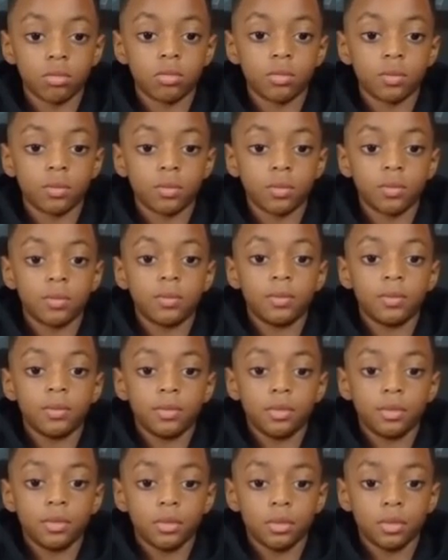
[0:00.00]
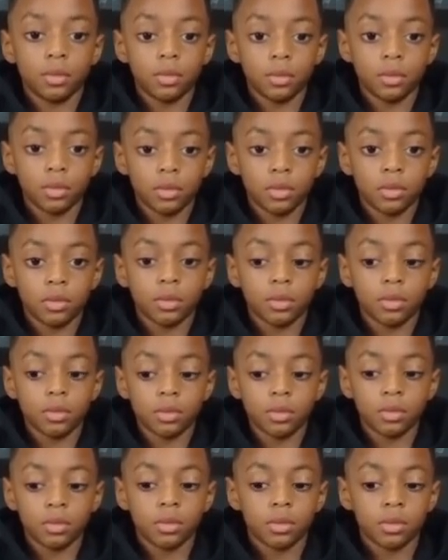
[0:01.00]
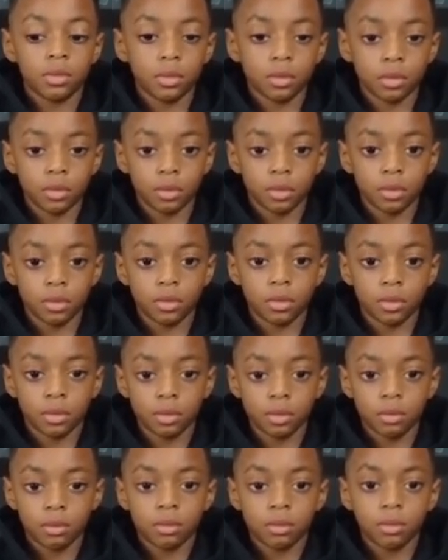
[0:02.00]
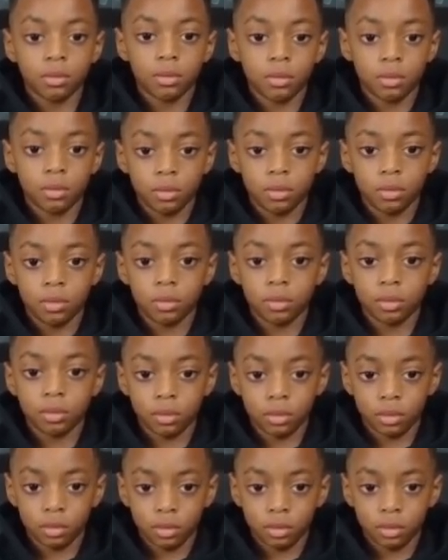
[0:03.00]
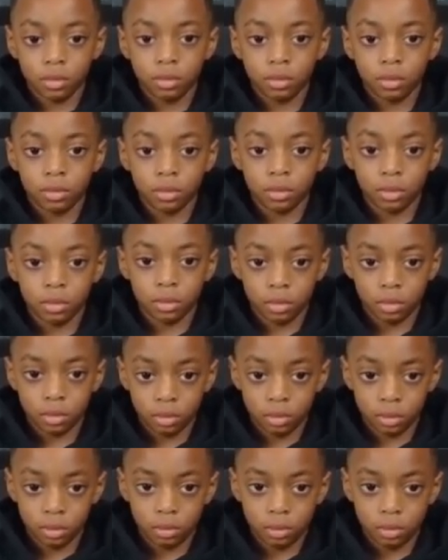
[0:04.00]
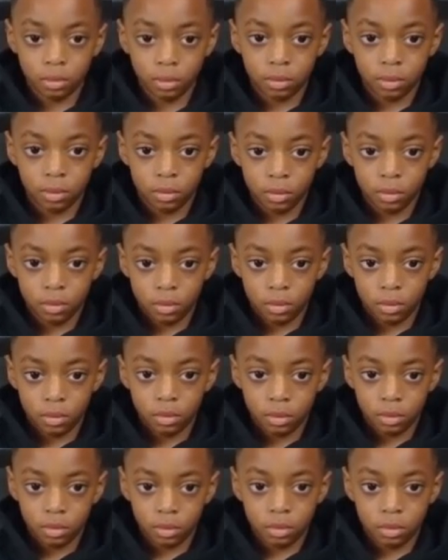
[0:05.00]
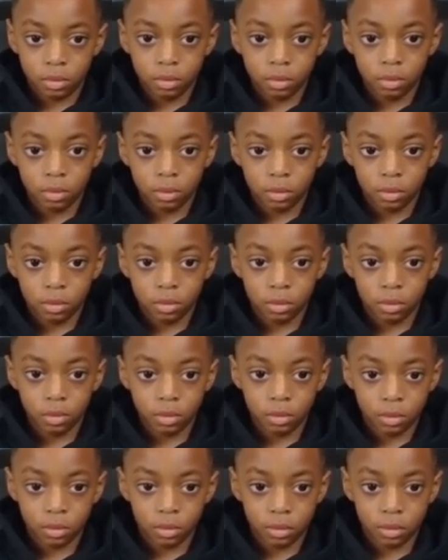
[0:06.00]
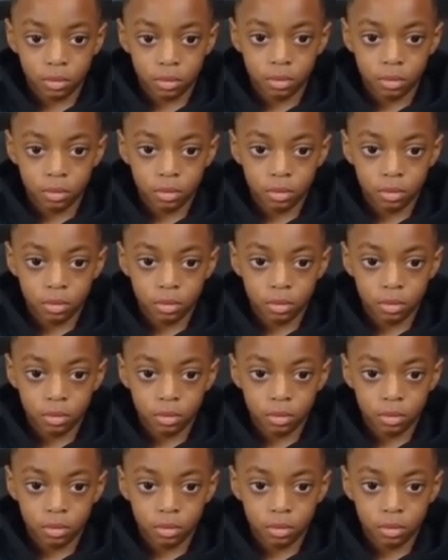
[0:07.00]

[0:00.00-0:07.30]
(not speaking)